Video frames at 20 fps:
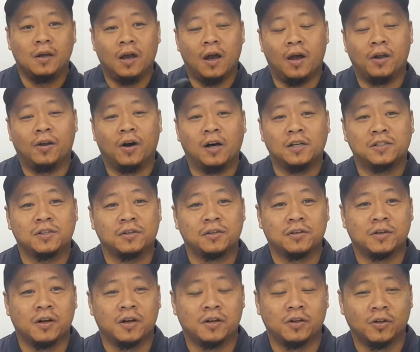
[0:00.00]
And also,
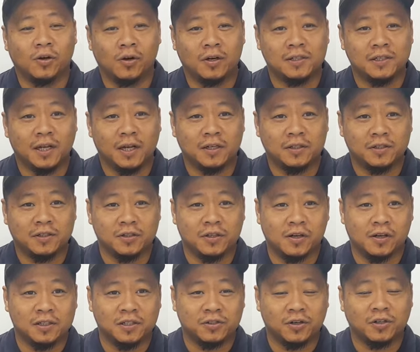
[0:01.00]
you're going to notice that you're
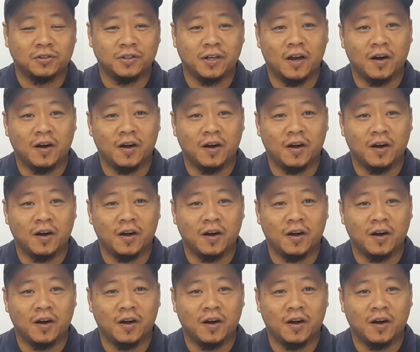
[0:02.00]
going to start to